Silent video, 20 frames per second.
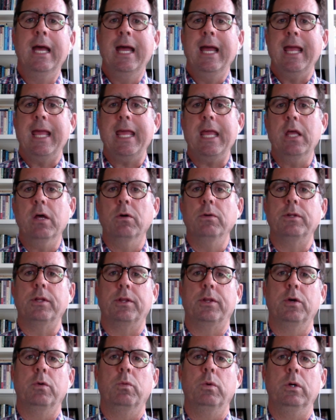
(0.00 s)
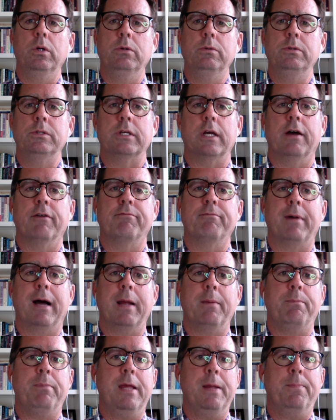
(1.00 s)
healed the wounds of
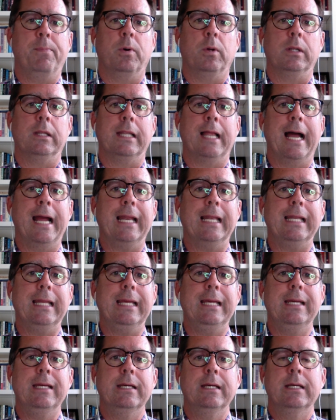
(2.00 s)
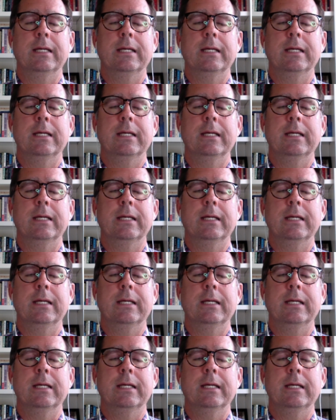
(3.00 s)
my people lightly,